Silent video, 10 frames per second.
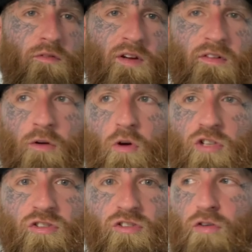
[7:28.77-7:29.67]
If you have any
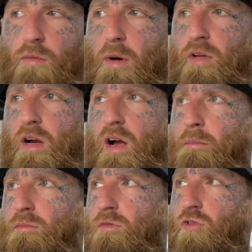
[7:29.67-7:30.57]
questions, throw them up there. I'm
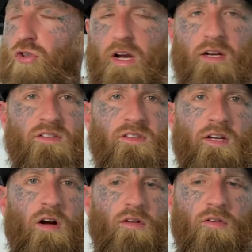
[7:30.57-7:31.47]
trying to stay
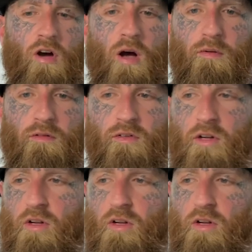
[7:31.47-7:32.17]
on top of